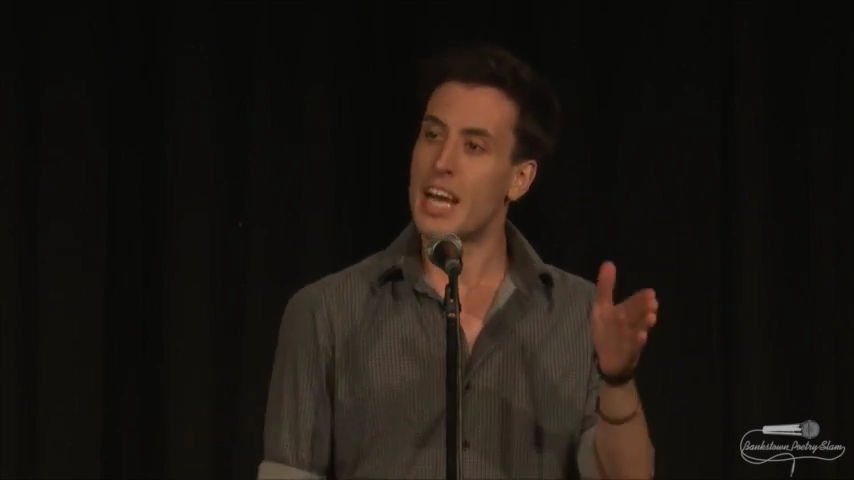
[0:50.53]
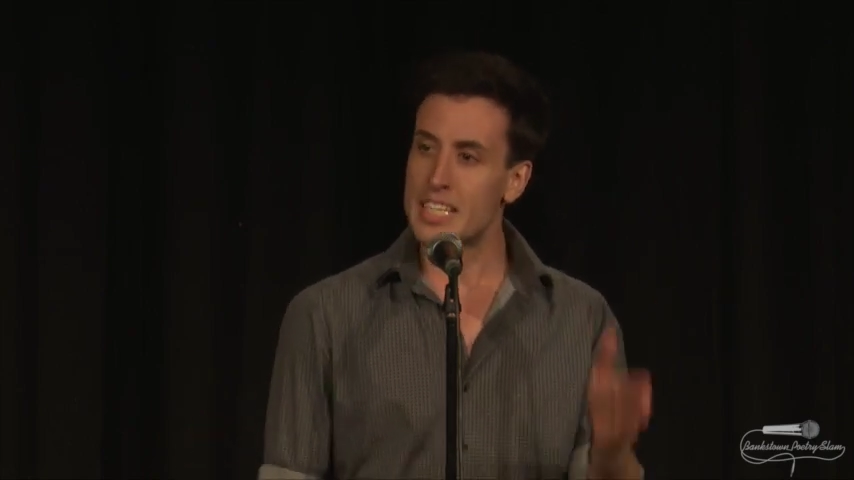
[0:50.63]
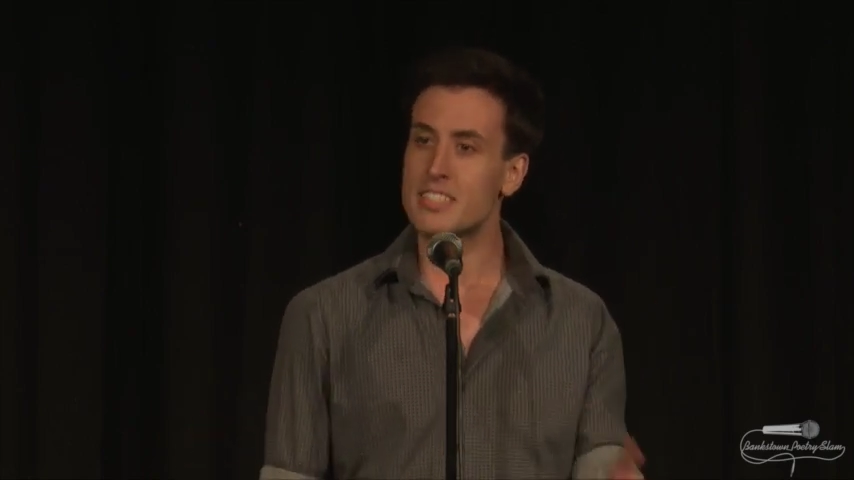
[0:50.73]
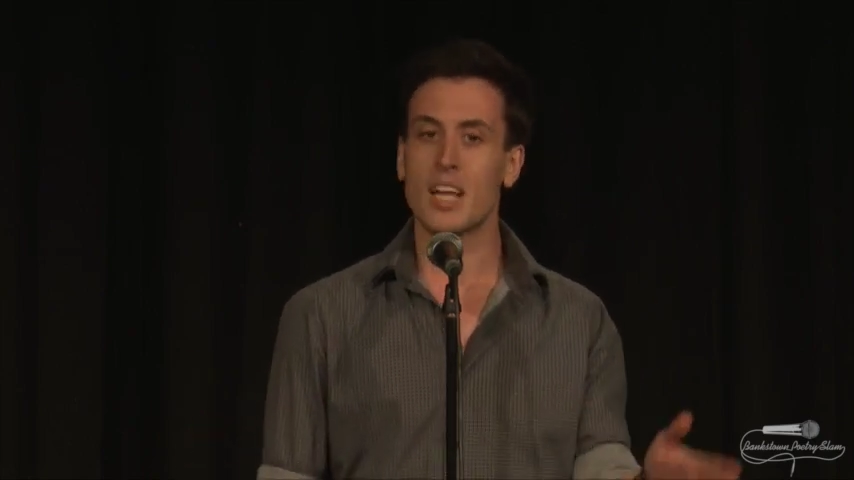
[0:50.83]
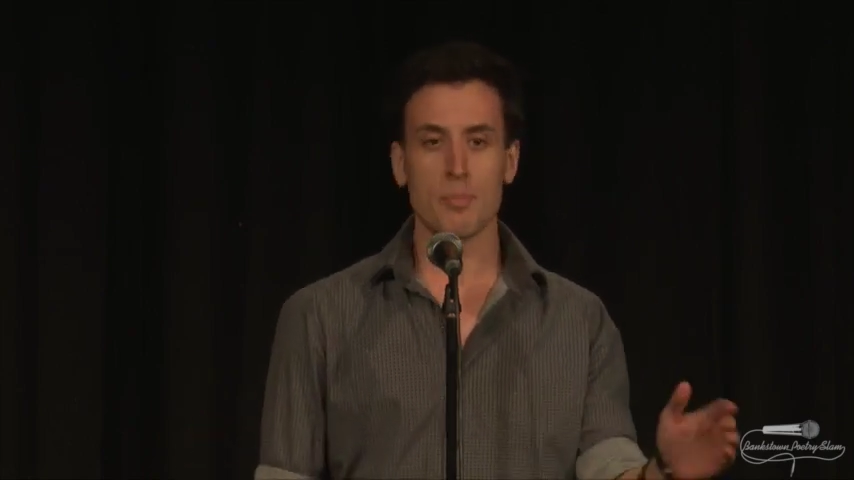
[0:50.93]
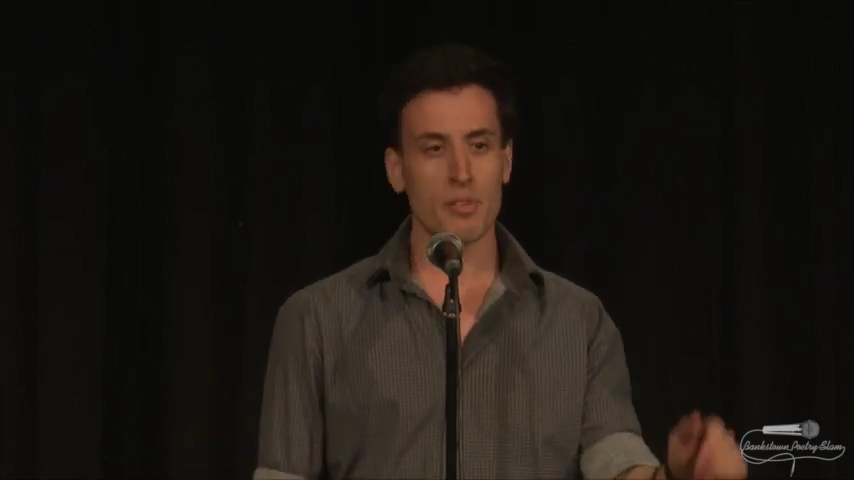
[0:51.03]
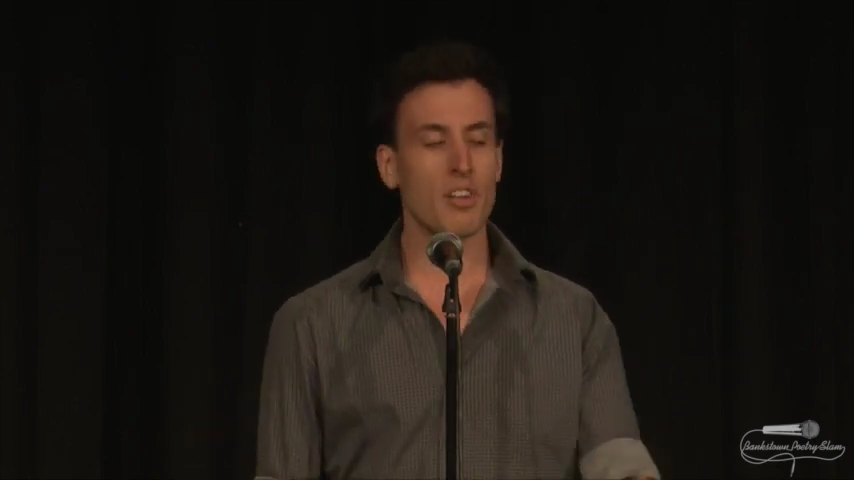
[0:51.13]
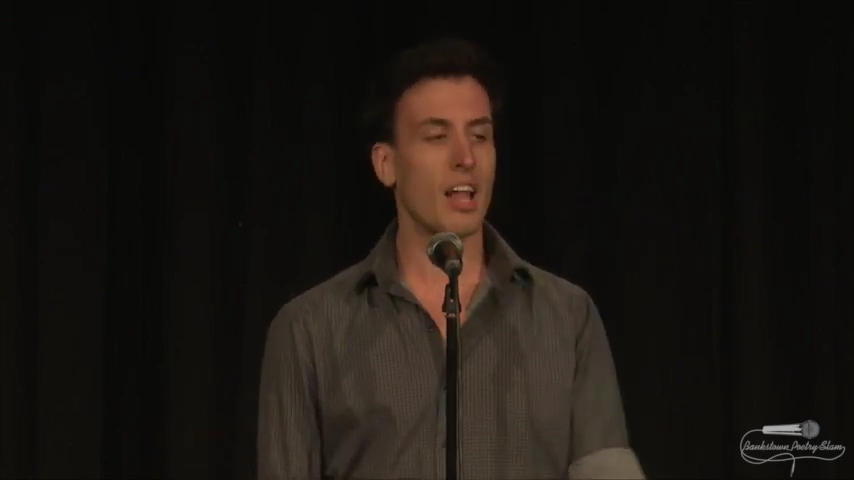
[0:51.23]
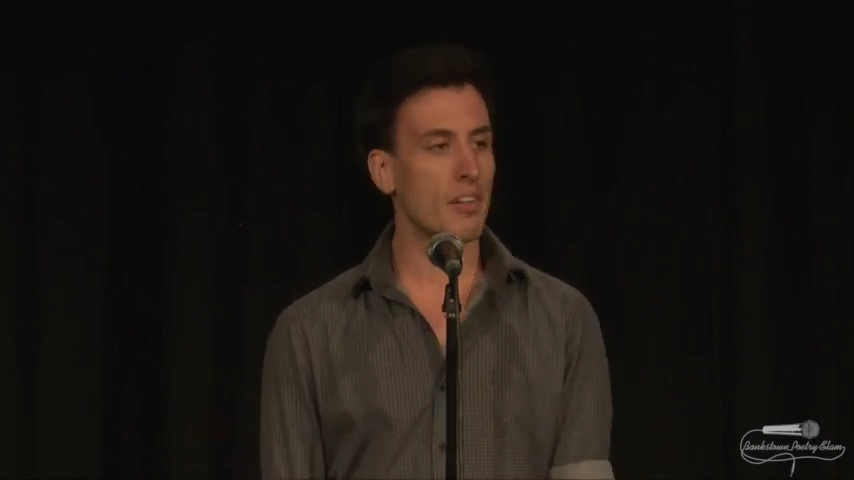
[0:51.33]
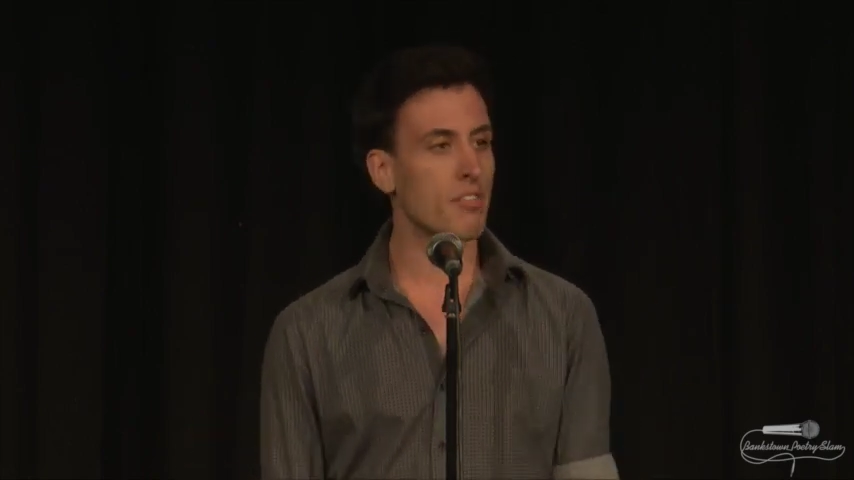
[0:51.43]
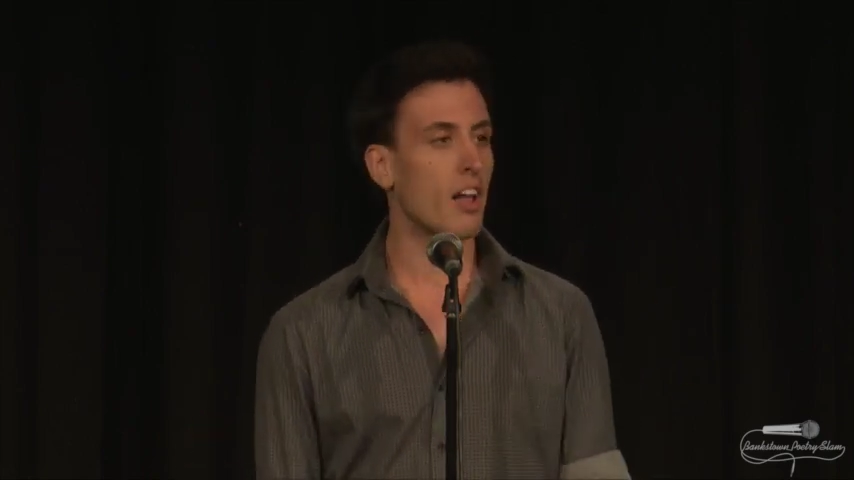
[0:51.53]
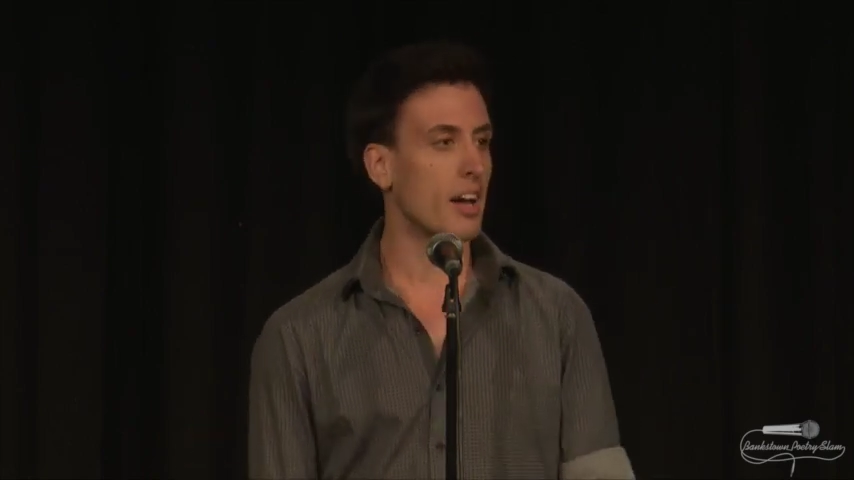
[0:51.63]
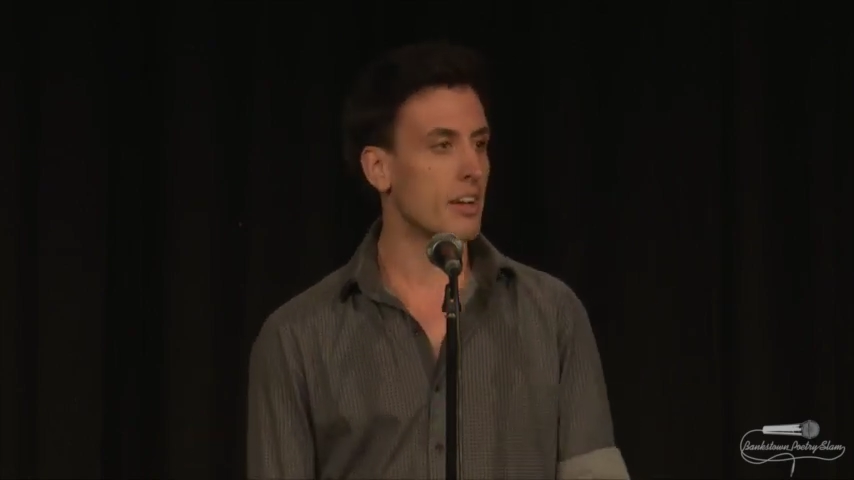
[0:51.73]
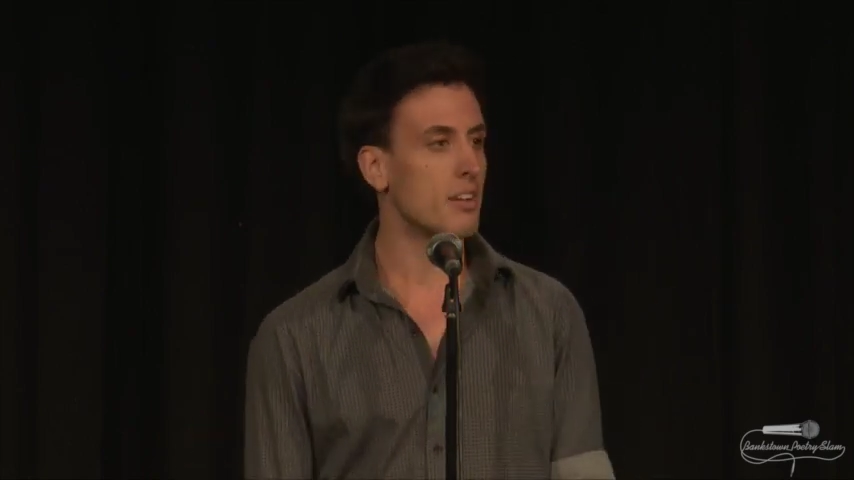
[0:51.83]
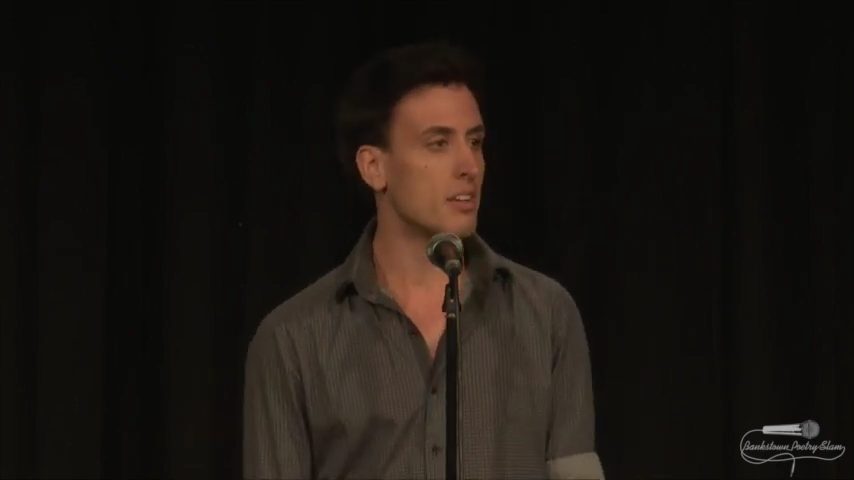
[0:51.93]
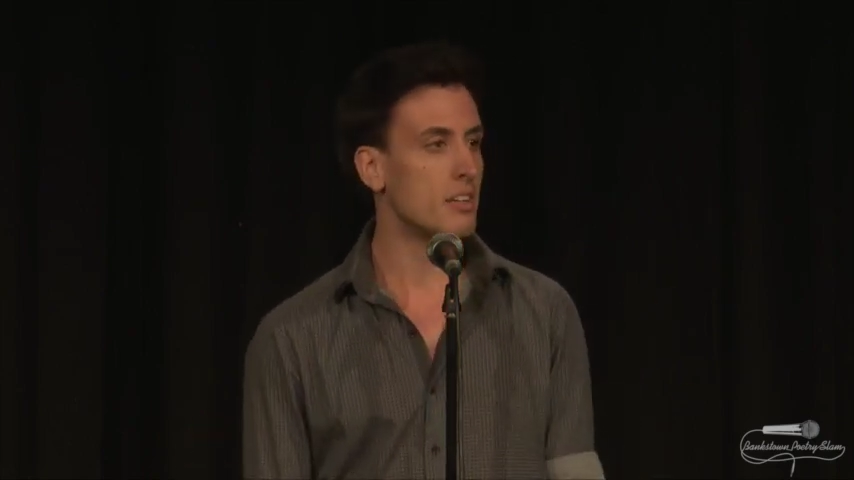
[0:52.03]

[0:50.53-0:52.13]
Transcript: It's the number for Lifeline.